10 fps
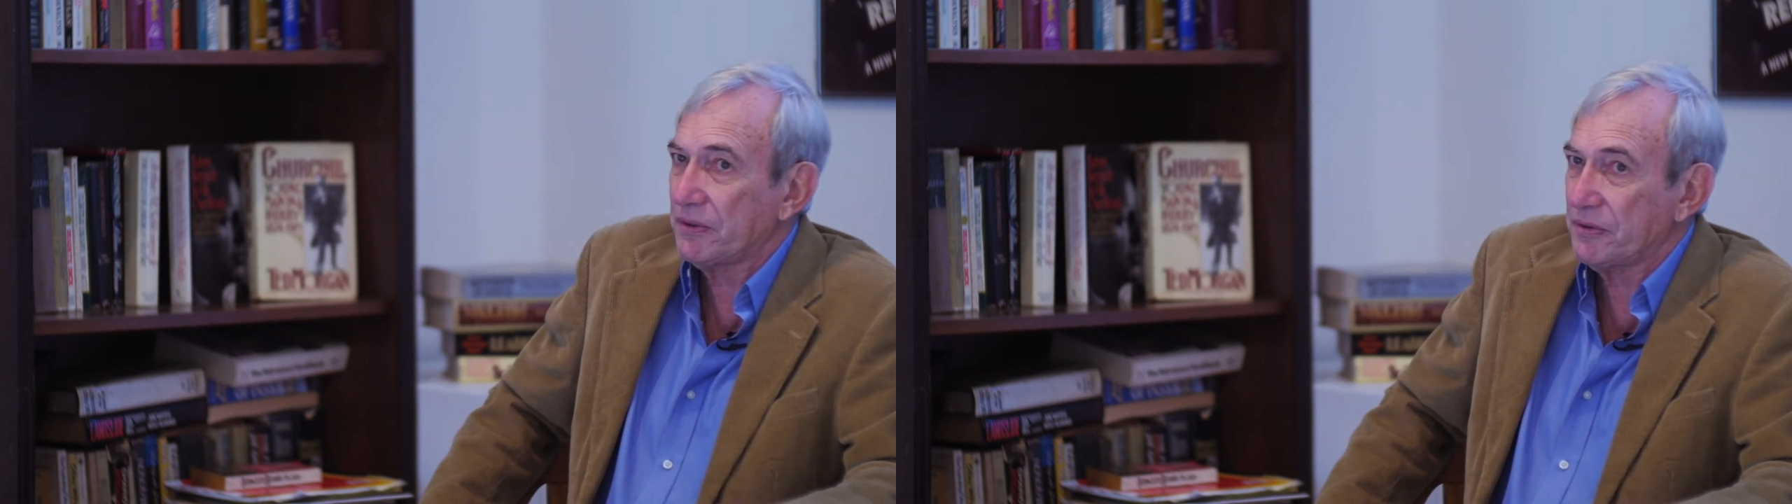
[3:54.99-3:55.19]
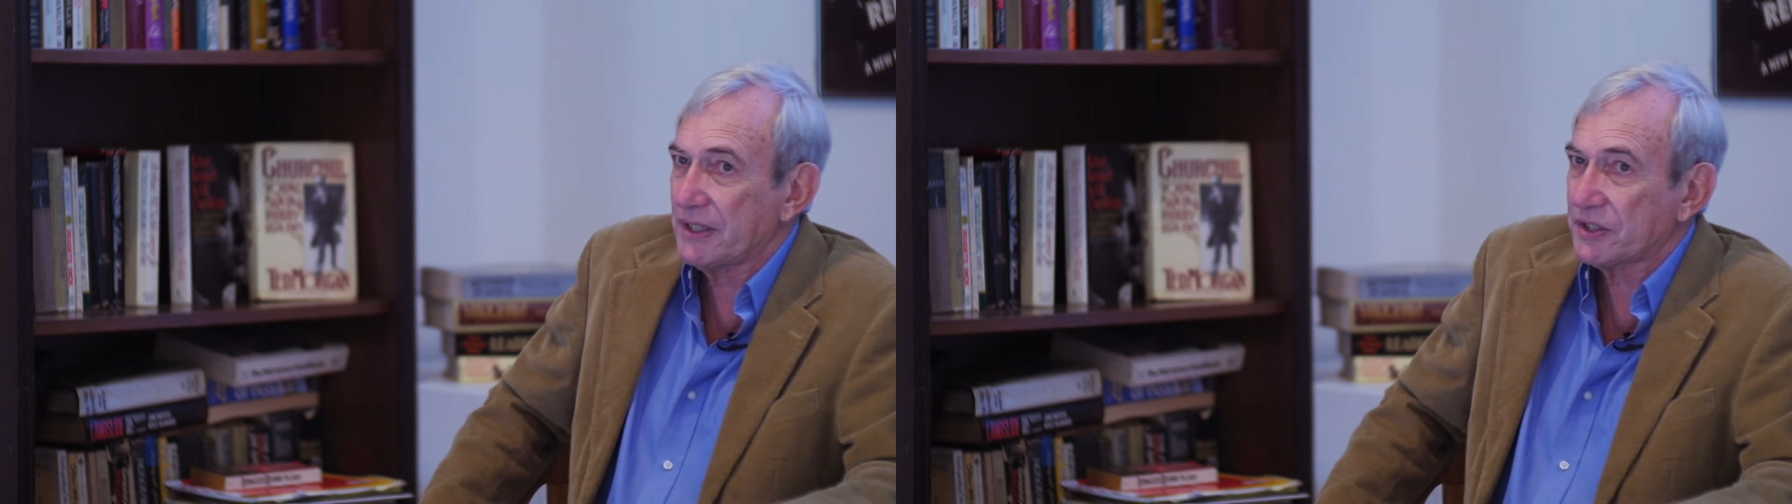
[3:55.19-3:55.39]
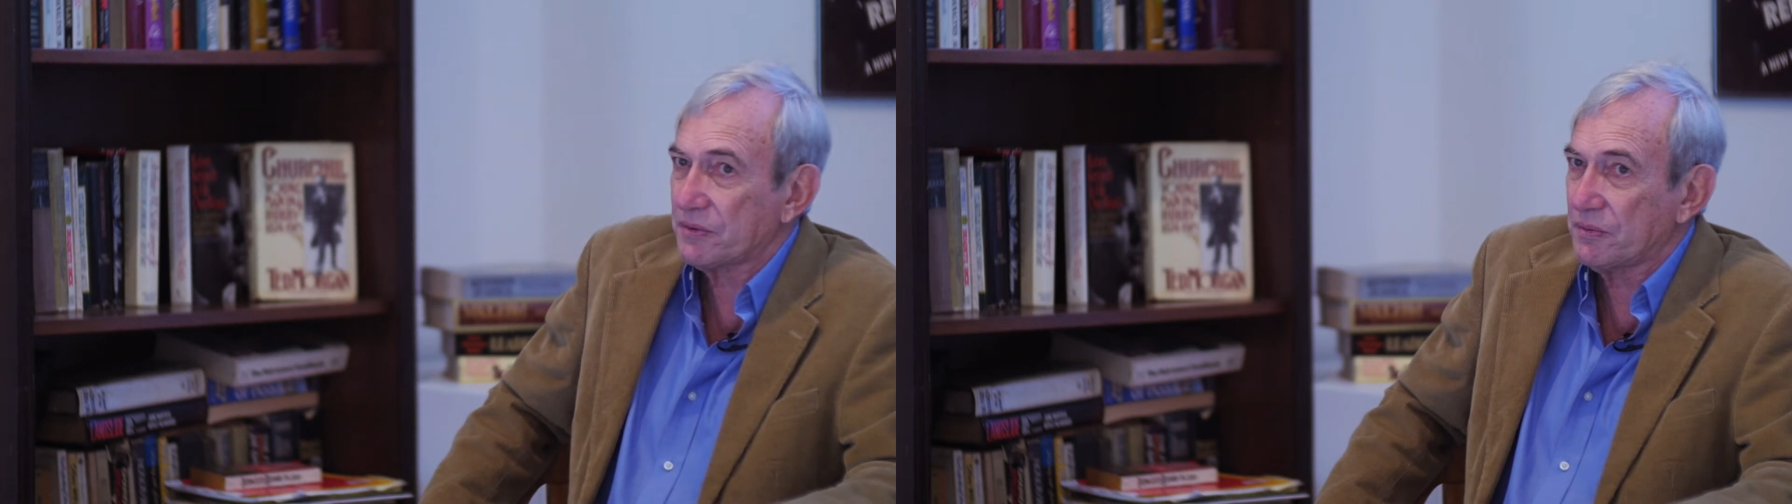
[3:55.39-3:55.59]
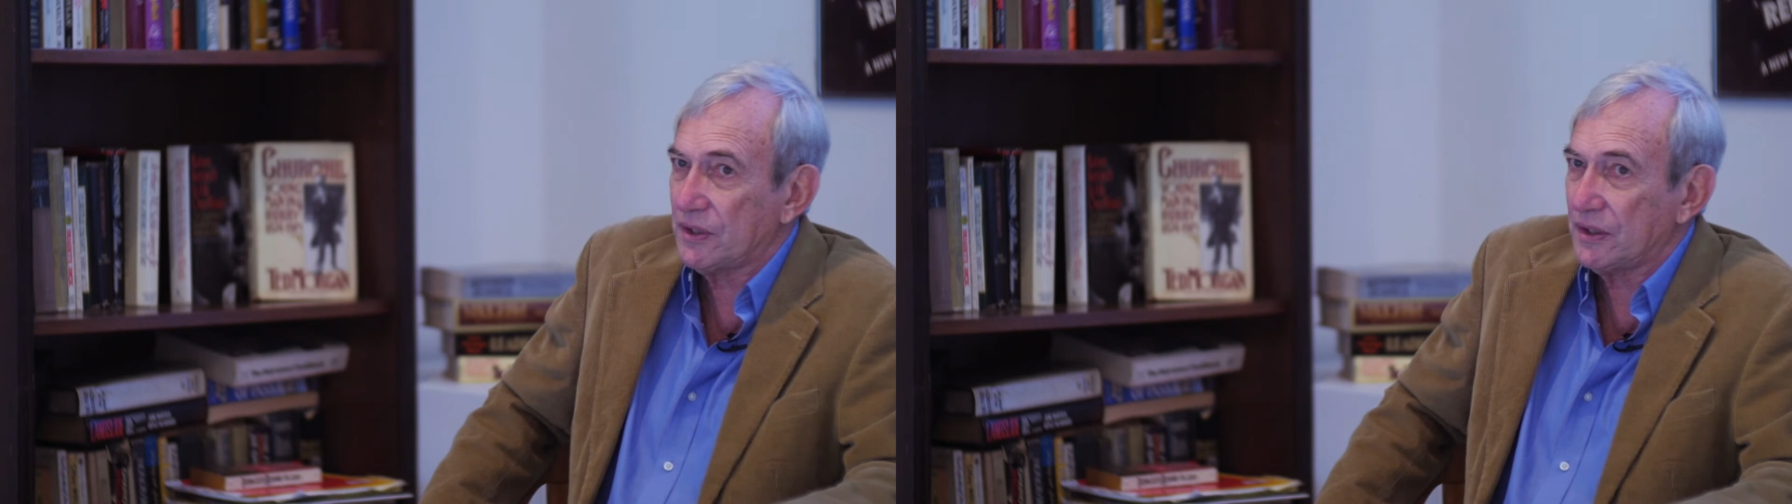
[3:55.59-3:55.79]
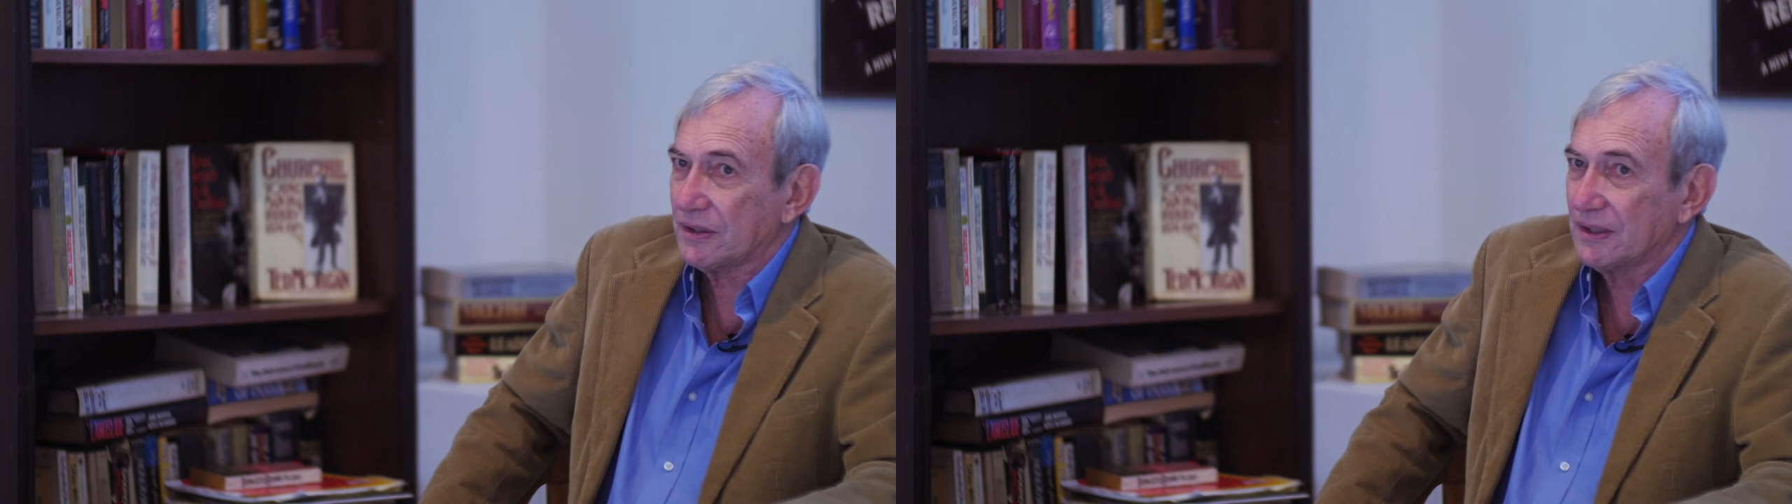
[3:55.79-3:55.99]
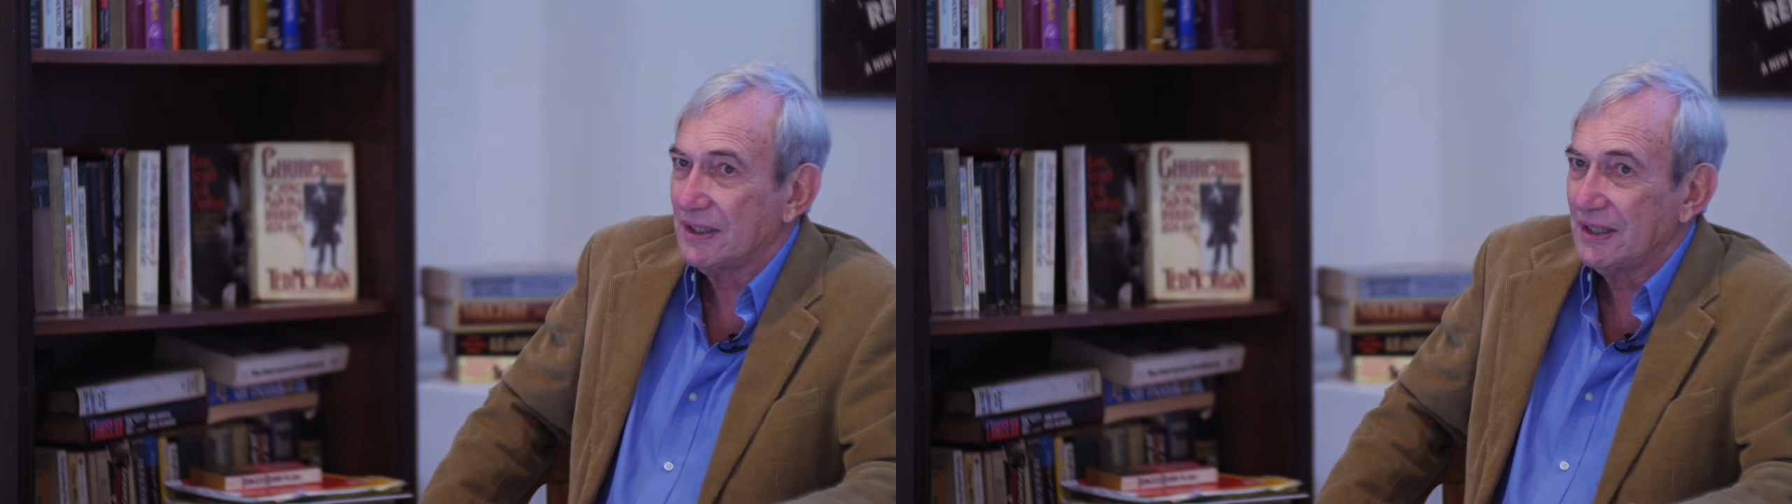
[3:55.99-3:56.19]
in the rest of the world.